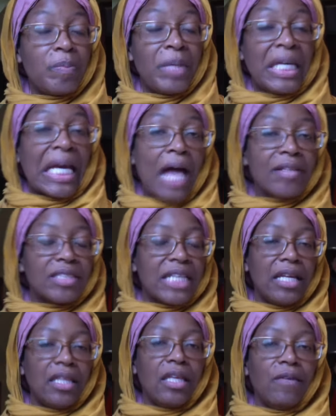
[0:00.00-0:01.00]
being
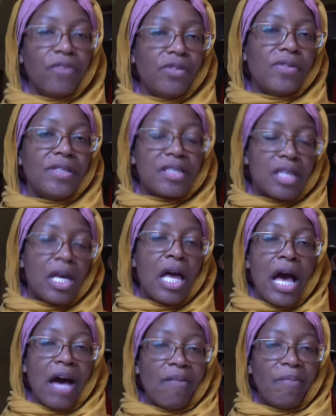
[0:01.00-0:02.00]
outside of the influence
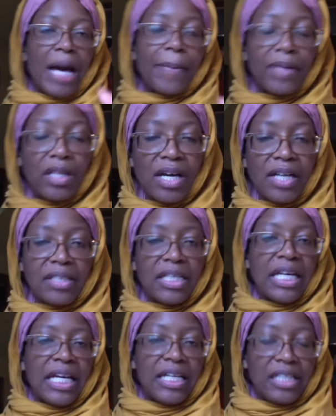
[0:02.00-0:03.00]
of Babylon
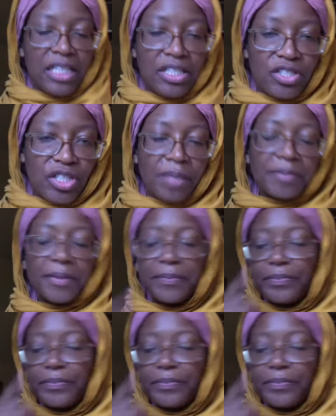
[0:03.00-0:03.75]
and Egypt